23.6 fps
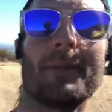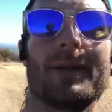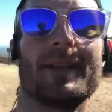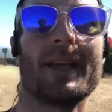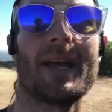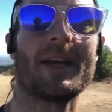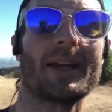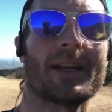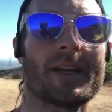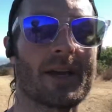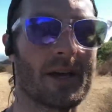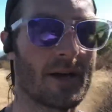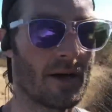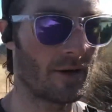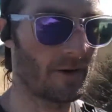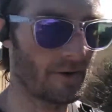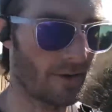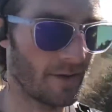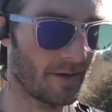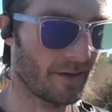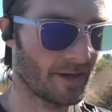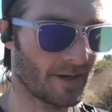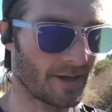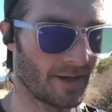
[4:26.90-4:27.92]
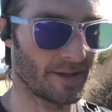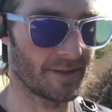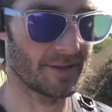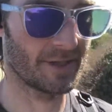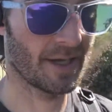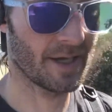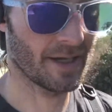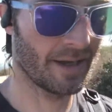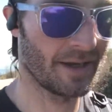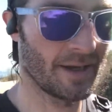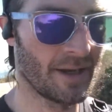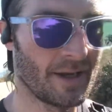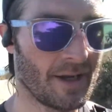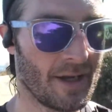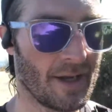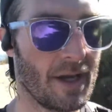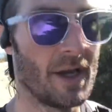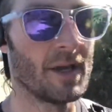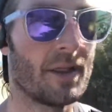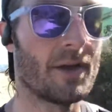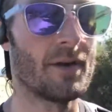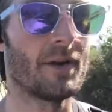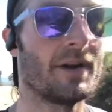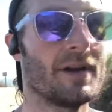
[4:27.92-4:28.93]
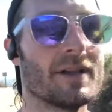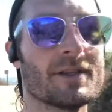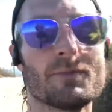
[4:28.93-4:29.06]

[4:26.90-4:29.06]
of day to go because there is